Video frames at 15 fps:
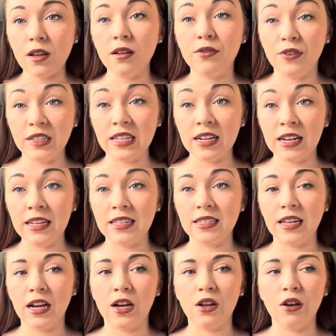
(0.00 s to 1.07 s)
physically
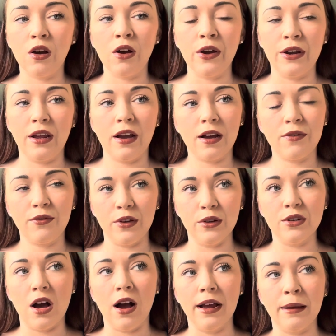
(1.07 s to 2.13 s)
sick a lot, only a few
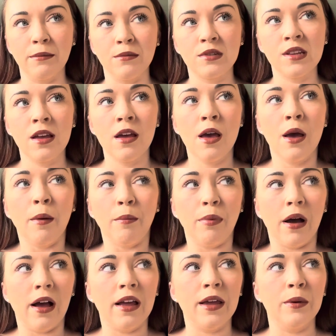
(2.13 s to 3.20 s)
times,
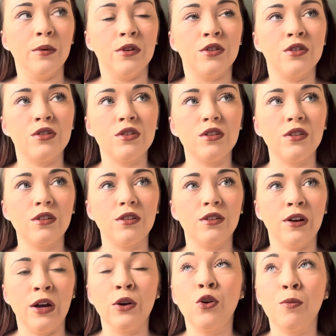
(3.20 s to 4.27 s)
but it was,
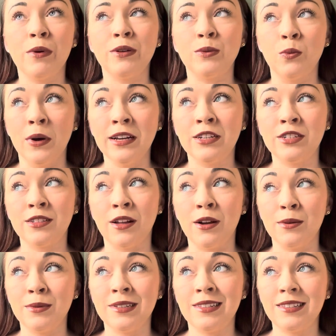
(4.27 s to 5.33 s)
I almost wished that
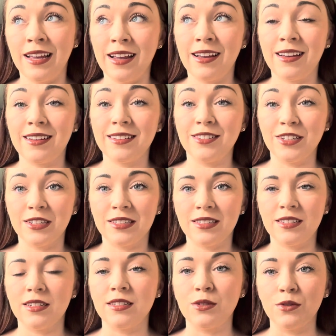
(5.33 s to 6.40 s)
I was sick
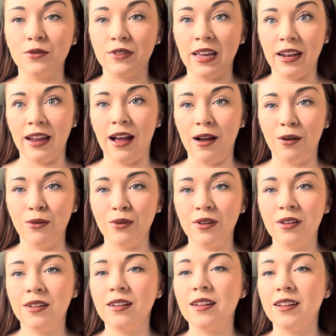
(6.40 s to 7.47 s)
just to sort of get it out
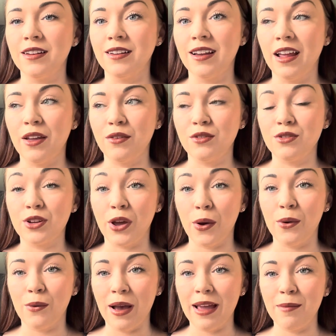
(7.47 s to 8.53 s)
and it to go
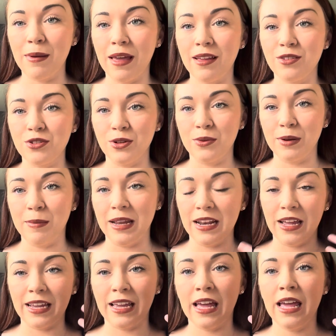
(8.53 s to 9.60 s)
away a bit. Do you know what I mean?
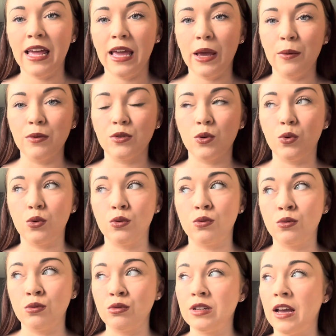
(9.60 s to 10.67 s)
Like it was
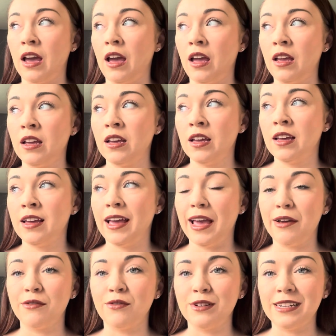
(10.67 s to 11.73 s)
all day,
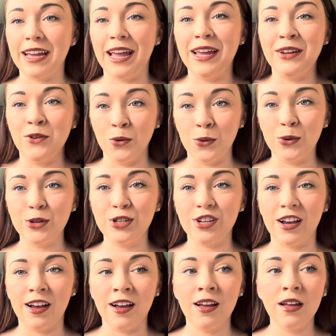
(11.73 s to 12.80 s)
every day,
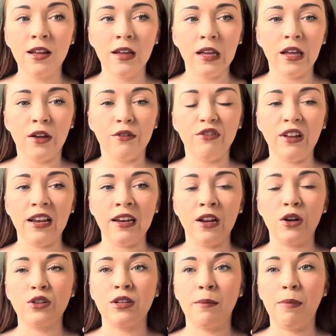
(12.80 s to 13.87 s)
nausea, feeling
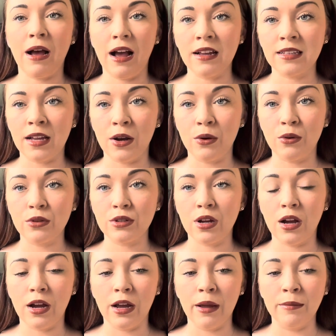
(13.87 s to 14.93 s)
like I was going to pass out all the
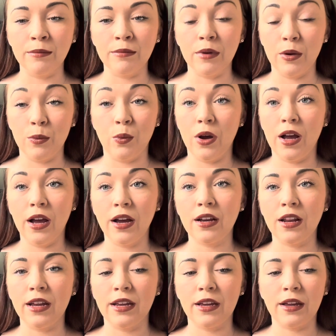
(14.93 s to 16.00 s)
time at work.
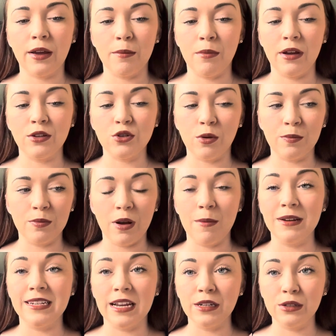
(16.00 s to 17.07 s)
Like my job, I'm
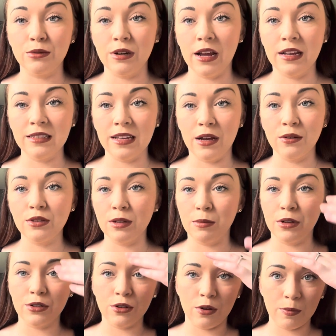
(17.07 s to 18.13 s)
a dental nurse now, so
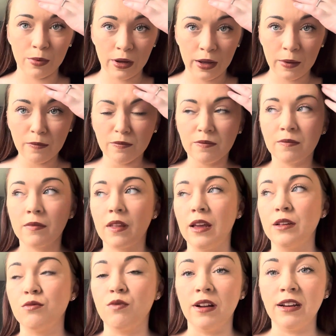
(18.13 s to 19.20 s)
my job
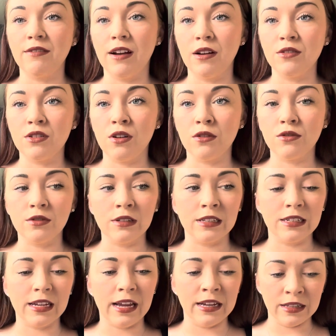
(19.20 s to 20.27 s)
is running around a lot during
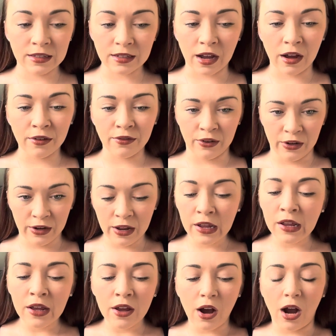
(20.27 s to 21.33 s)
the day and stuff. And
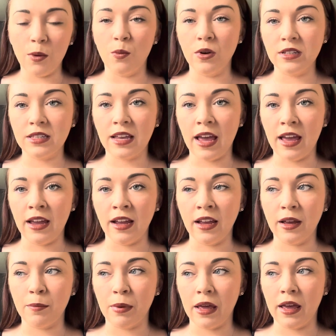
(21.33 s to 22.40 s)
I was getting
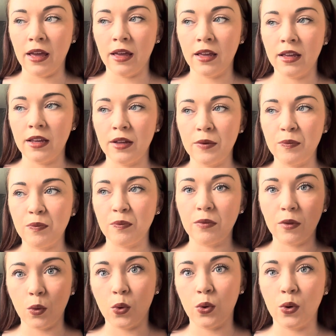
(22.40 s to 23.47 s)
a bit
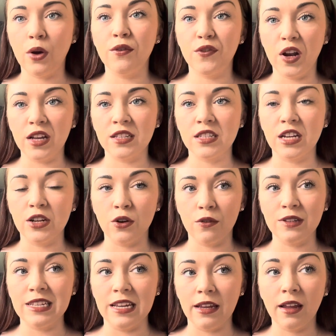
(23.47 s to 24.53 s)
flustered. And
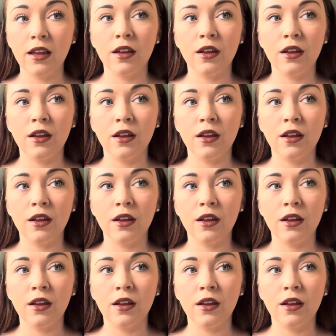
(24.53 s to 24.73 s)
obviously